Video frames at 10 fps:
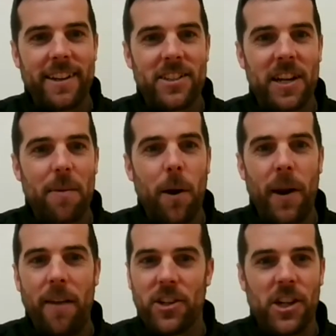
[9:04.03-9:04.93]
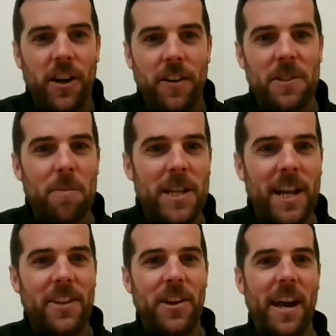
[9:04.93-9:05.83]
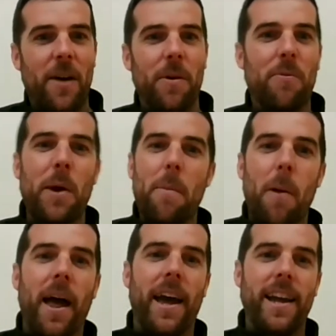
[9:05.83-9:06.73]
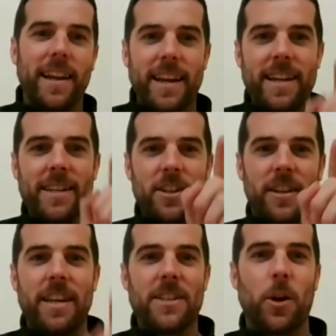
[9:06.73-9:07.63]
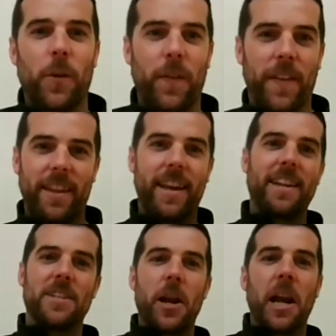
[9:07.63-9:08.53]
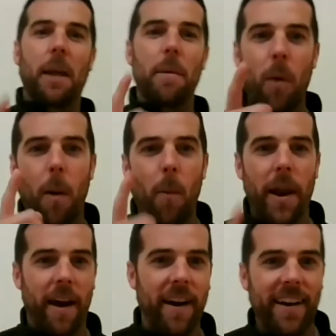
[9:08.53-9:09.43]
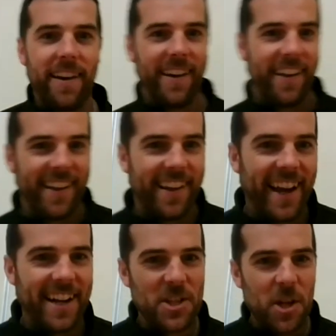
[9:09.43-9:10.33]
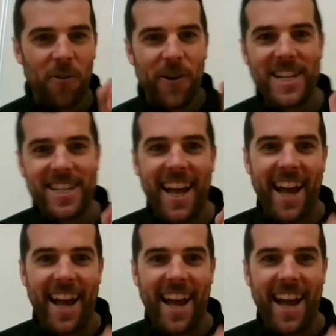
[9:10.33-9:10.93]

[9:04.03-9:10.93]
Listen, he won't have a chance. I'm telling you now. If we play, it's on, and there's only going to be one winner, and it's not Reece.